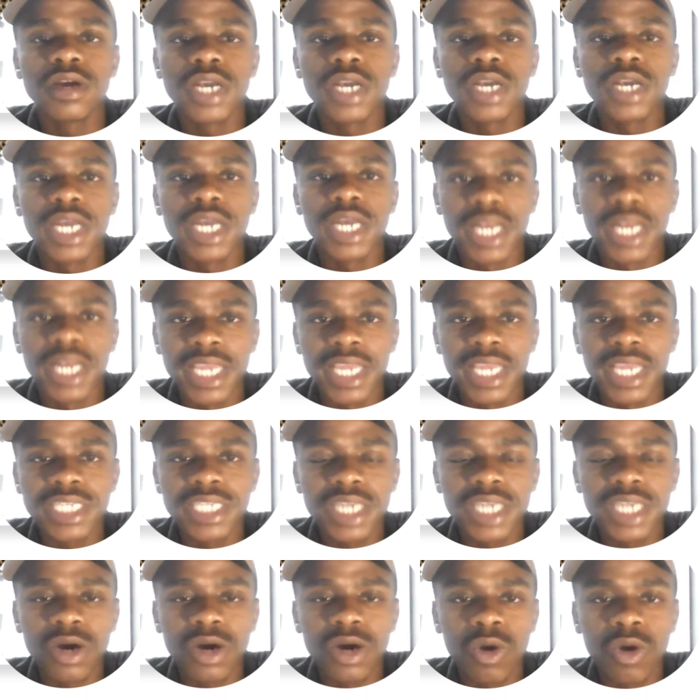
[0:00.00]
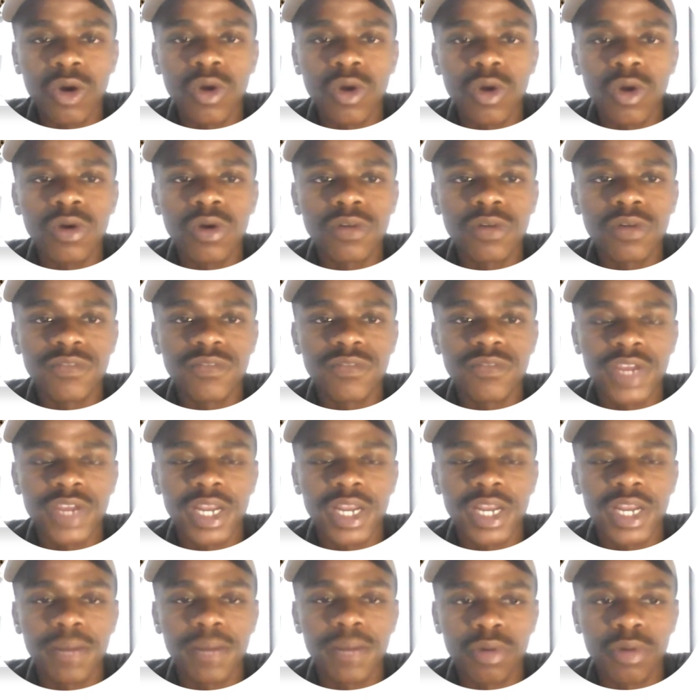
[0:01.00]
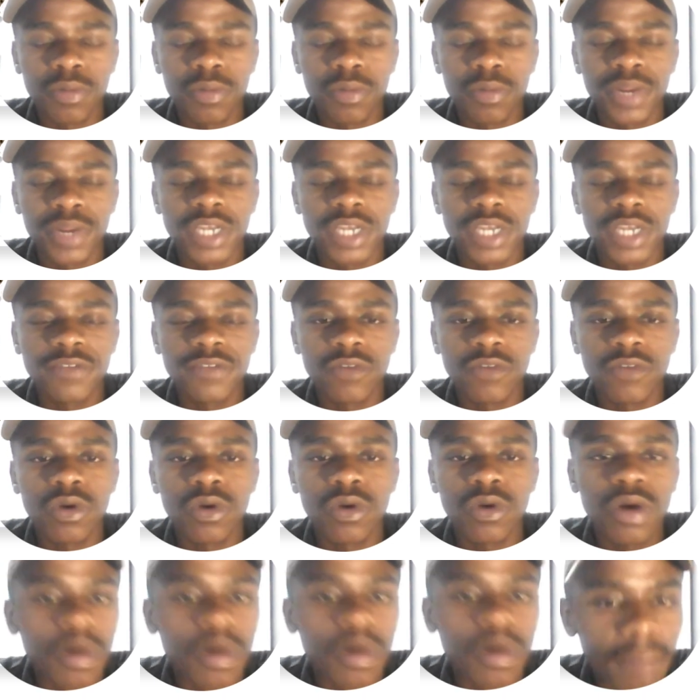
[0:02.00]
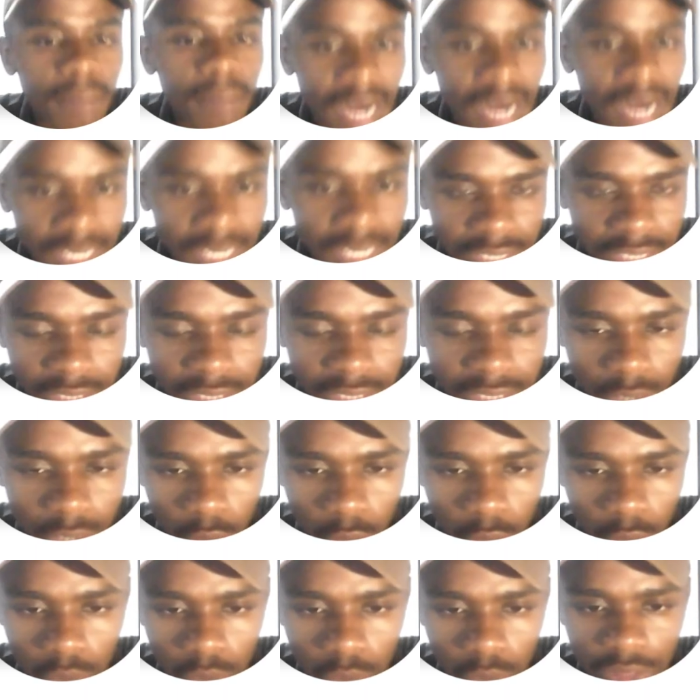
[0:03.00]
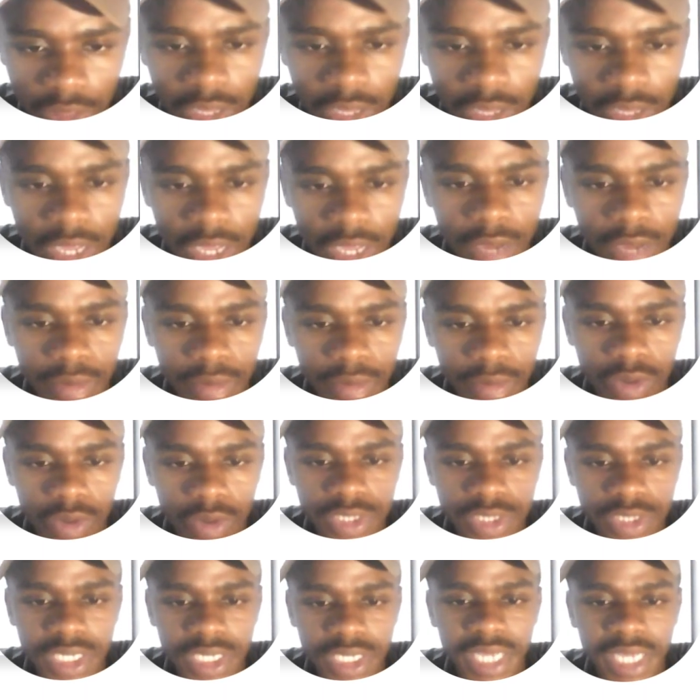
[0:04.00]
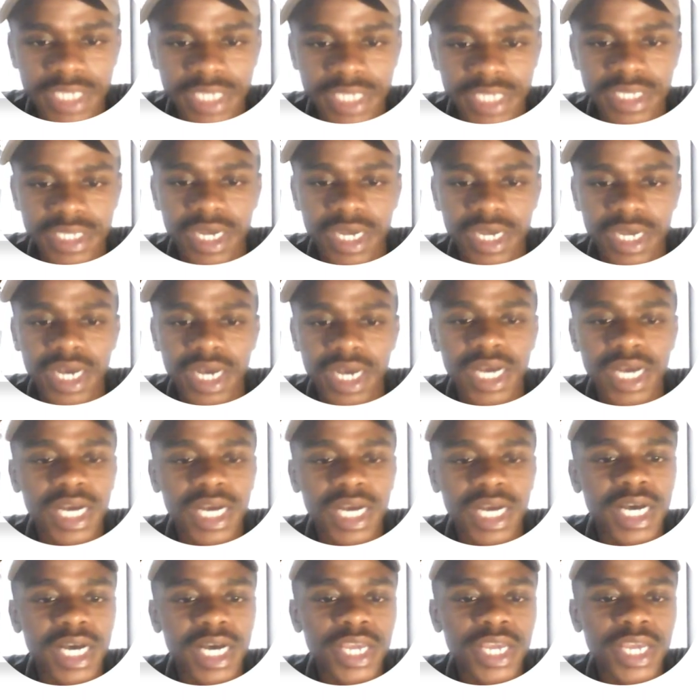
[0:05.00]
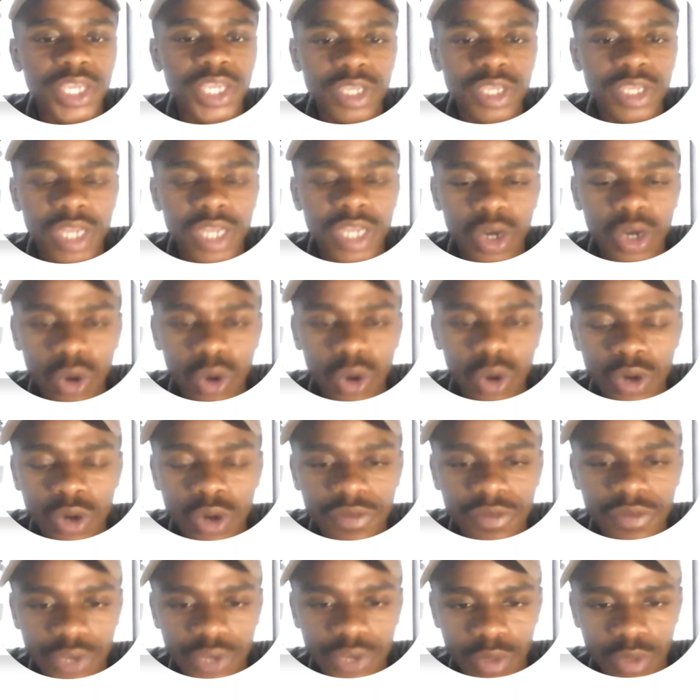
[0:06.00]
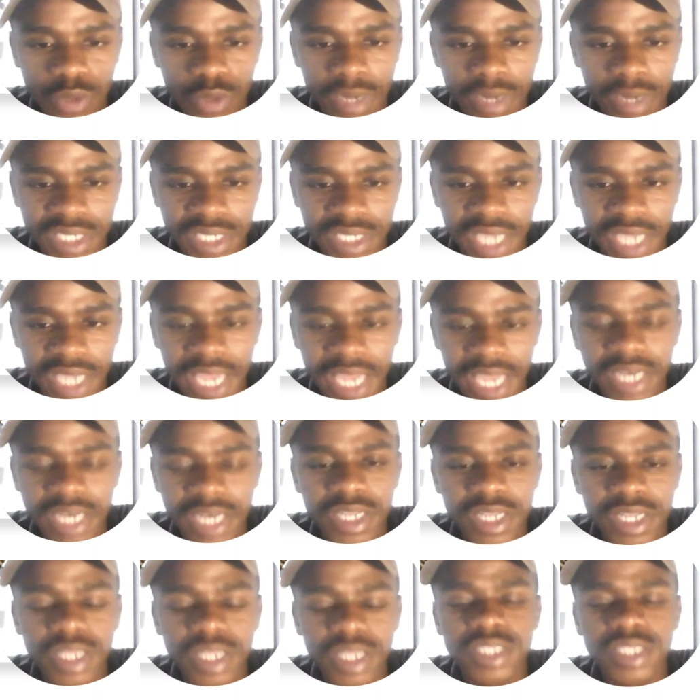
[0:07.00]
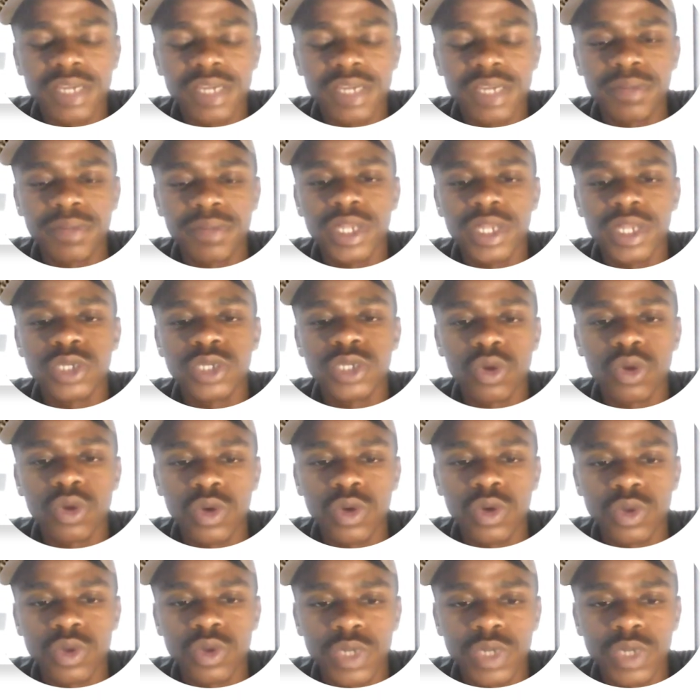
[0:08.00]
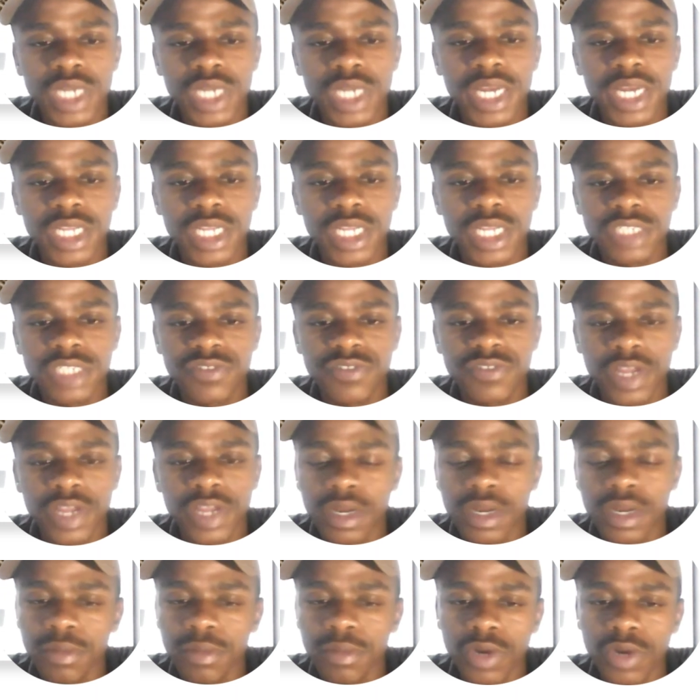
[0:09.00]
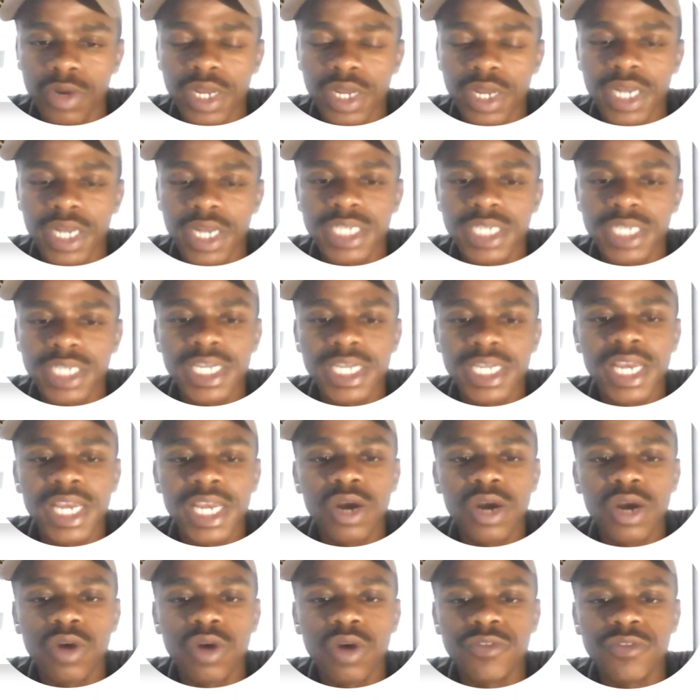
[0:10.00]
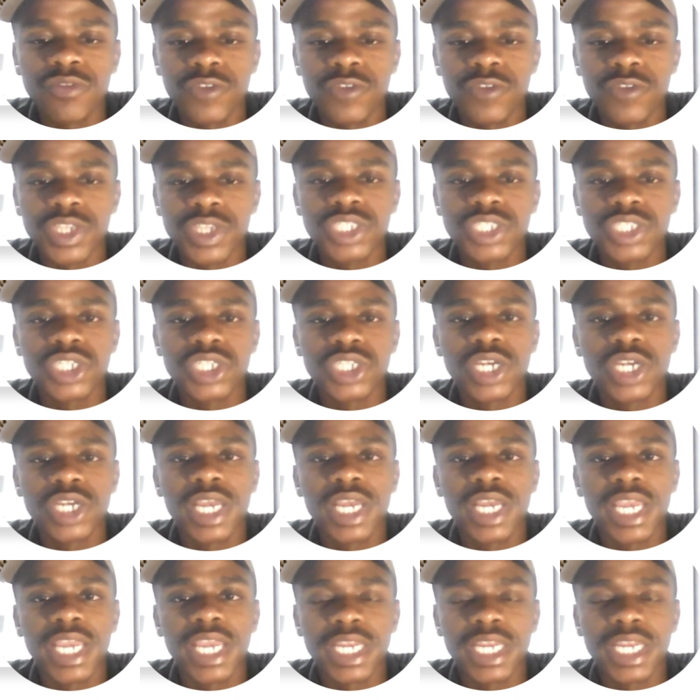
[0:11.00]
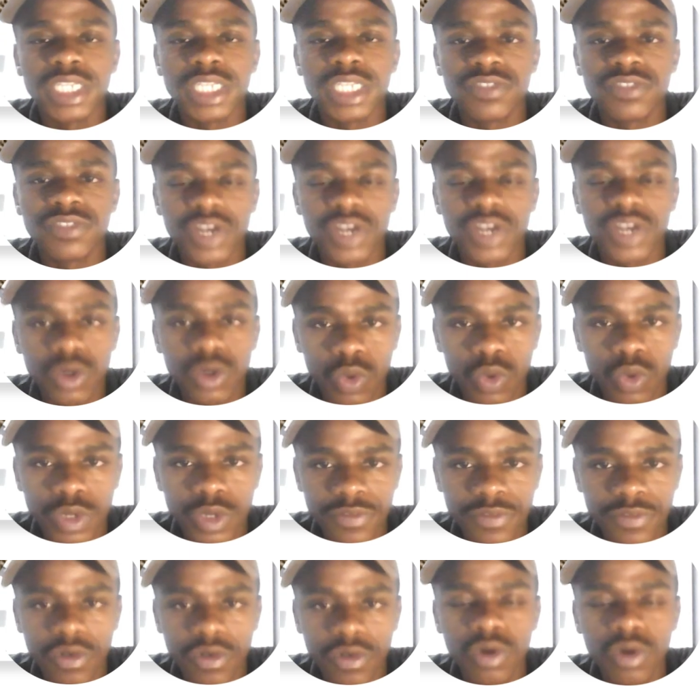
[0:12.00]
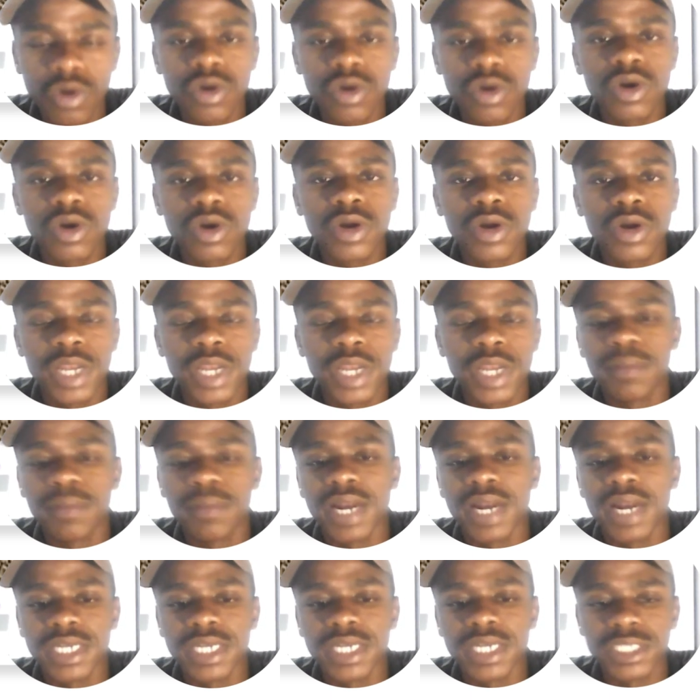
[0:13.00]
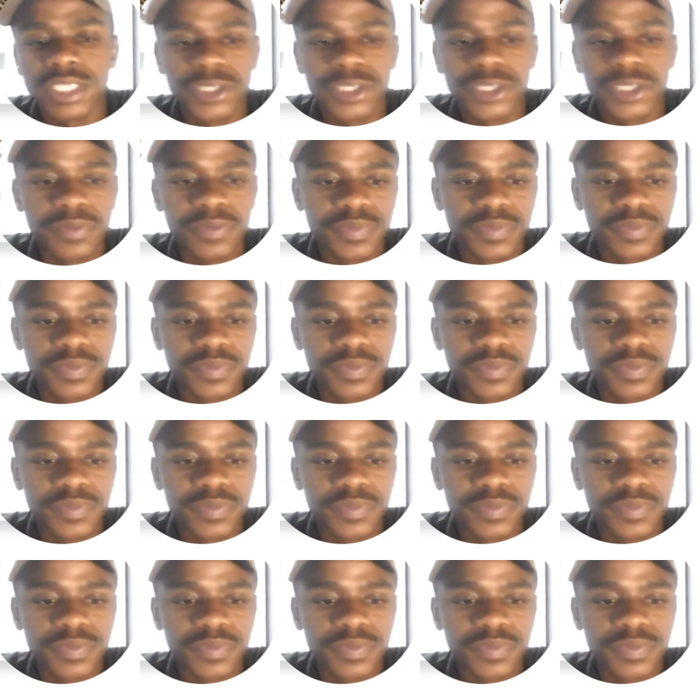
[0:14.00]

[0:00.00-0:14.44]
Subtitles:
great or very appropriate for plant growth because it has a lot of humus, and its ability to hold water, it is very moderate, of which it is very good for the plant.